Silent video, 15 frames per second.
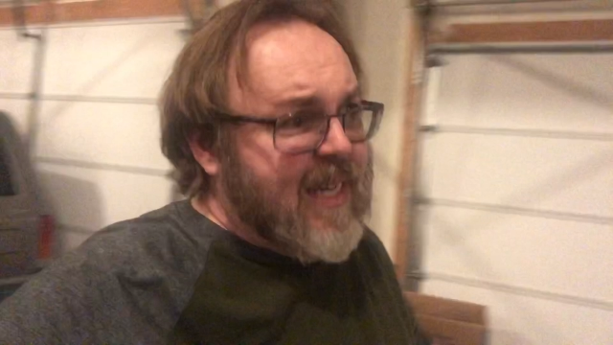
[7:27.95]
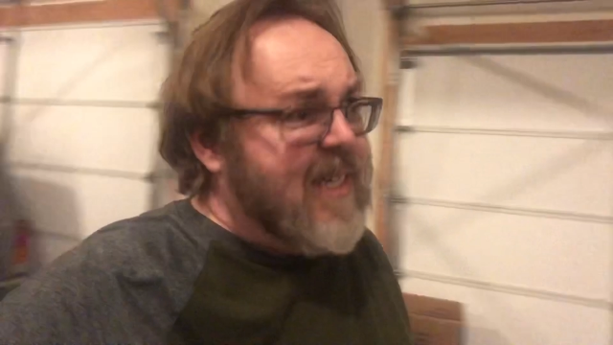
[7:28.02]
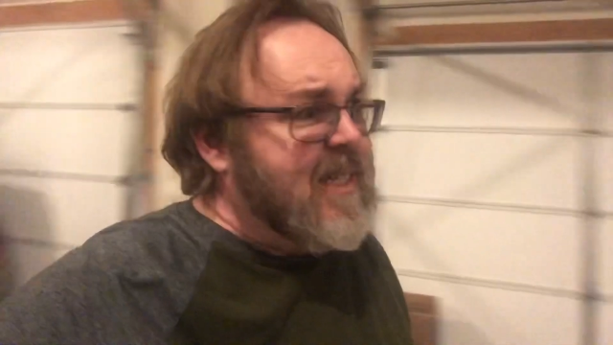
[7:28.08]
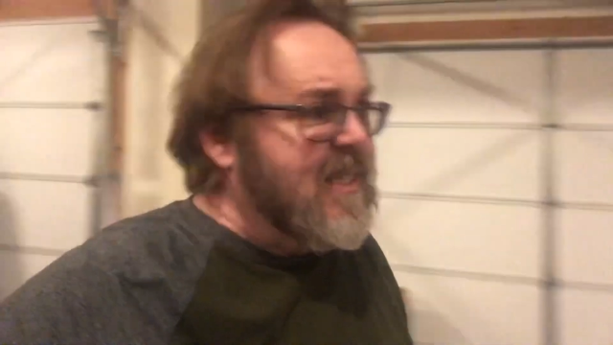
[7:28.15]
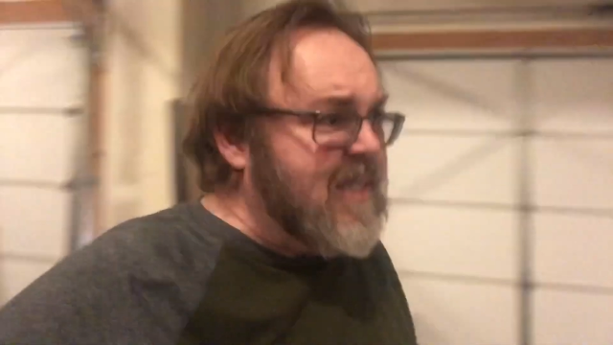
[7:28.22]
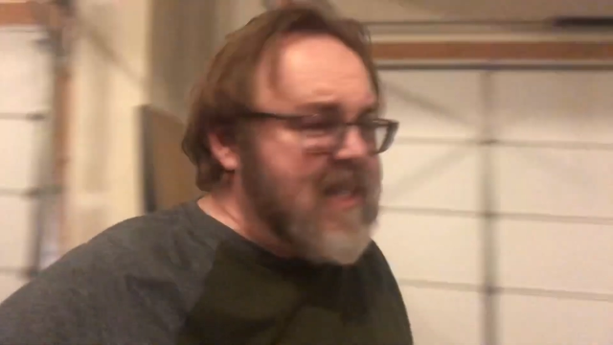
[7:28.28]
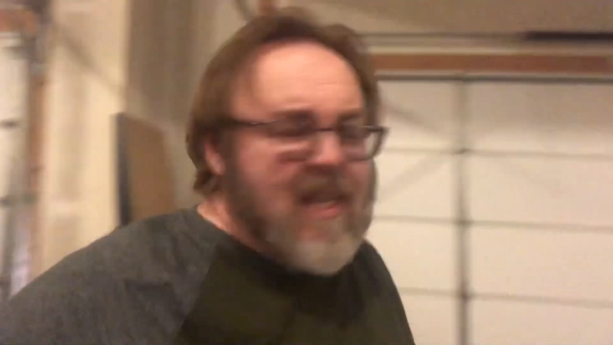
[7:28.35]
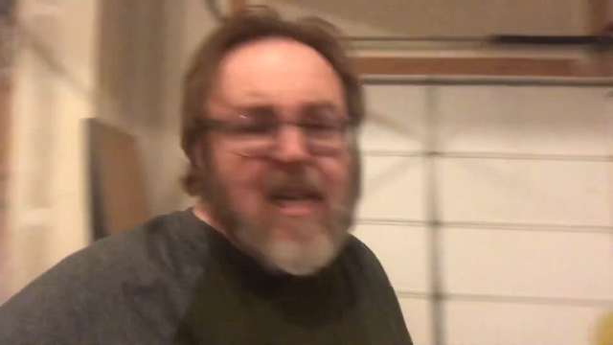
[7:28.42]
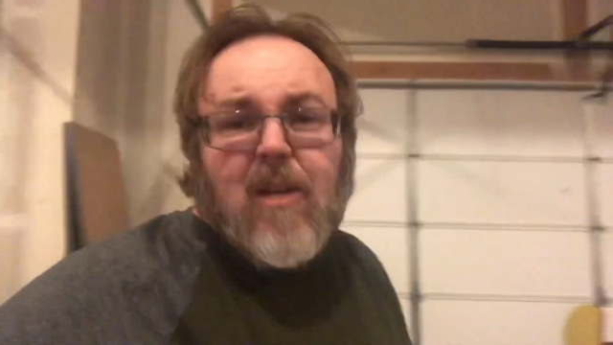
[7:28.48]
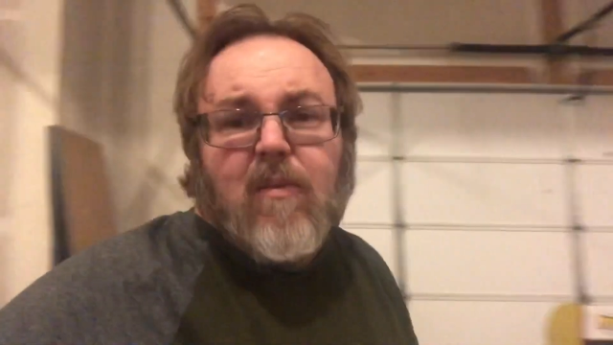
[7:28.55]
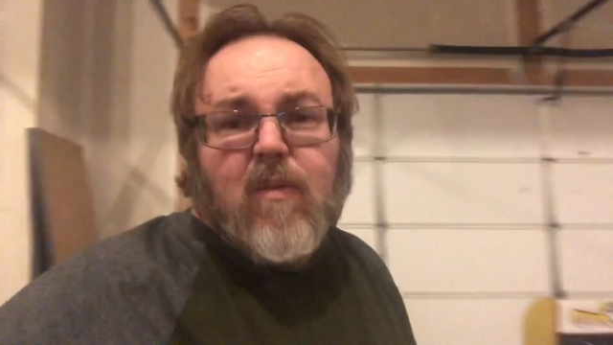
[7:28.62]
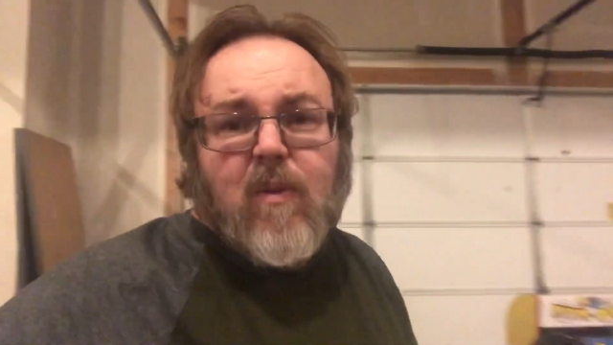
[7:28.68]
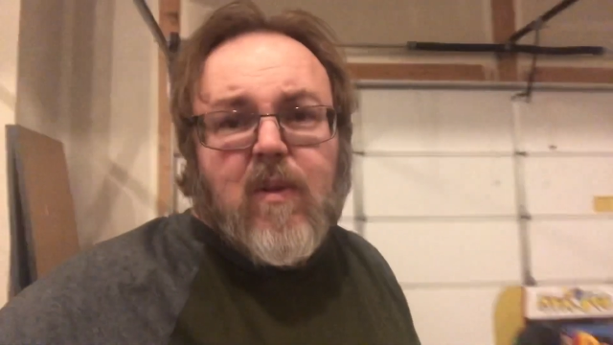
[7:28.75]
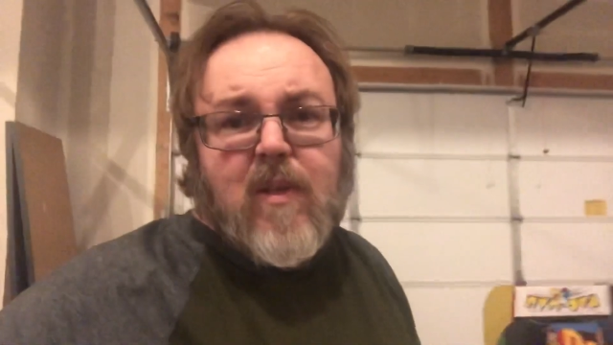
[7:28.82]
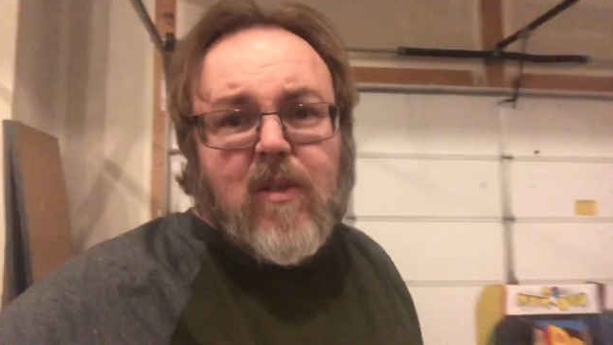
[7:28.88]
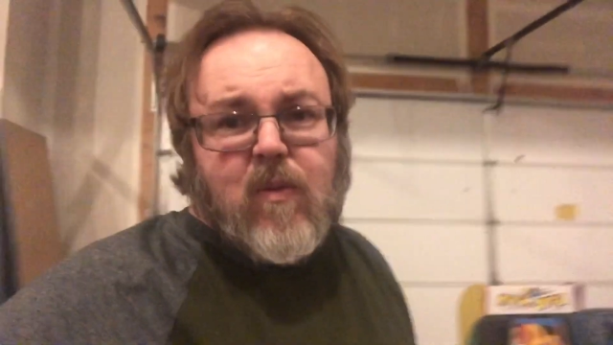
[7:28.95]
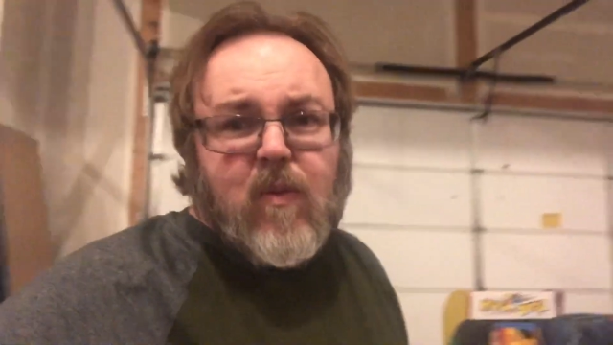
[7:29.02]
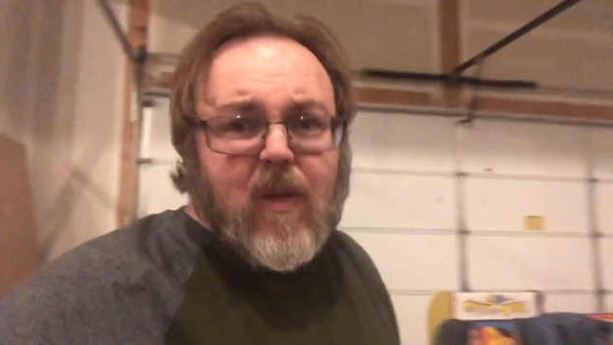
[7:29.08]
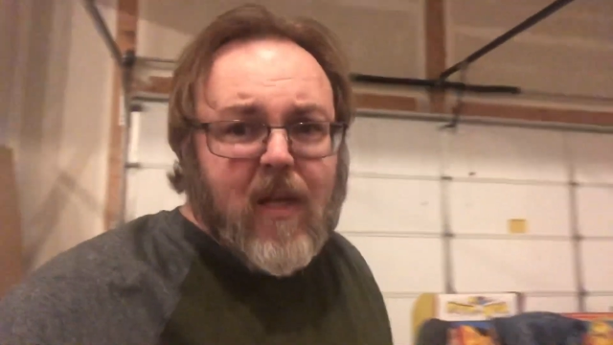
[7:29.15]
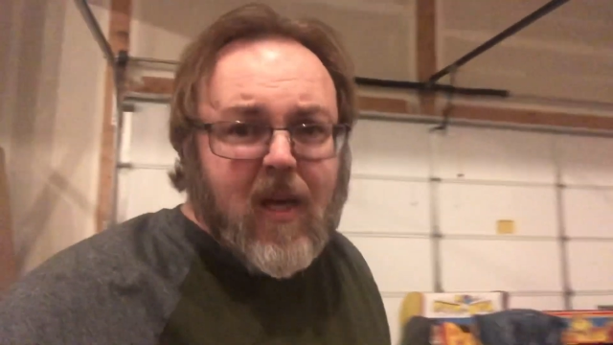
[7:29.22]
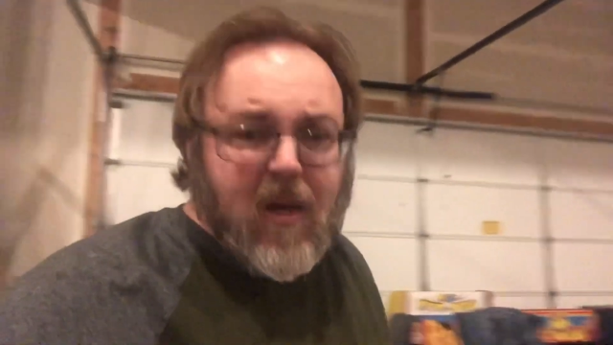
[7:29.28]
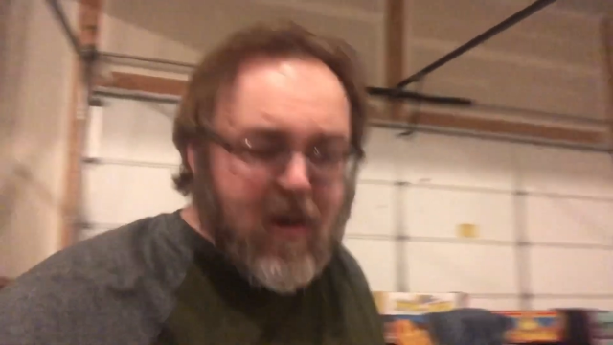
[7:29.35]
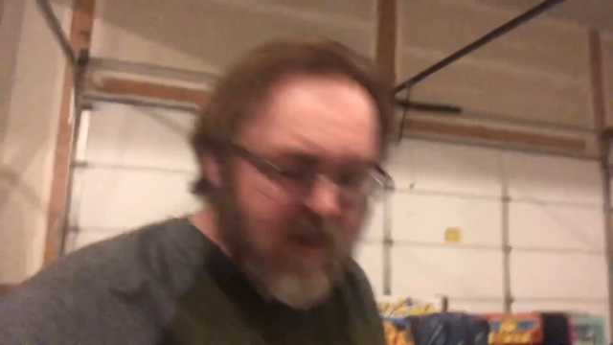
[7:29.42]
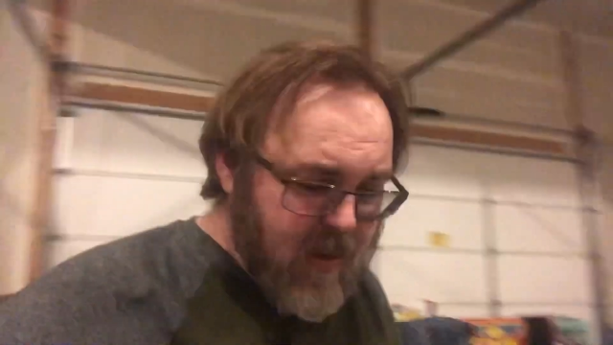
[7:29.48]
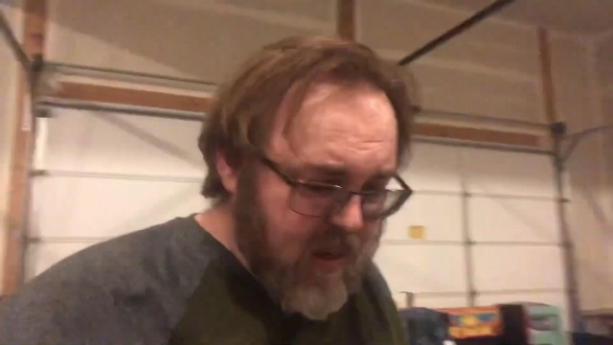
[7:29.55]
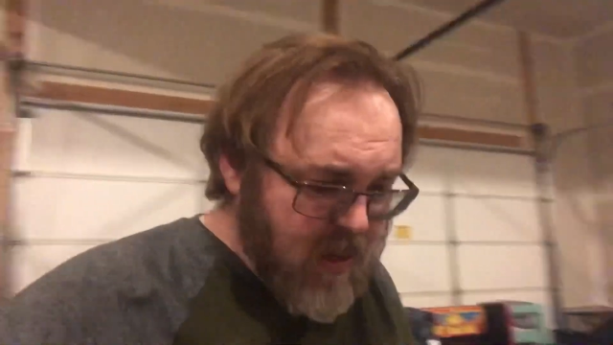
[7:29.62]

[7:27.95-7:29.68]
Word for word: is it for this video.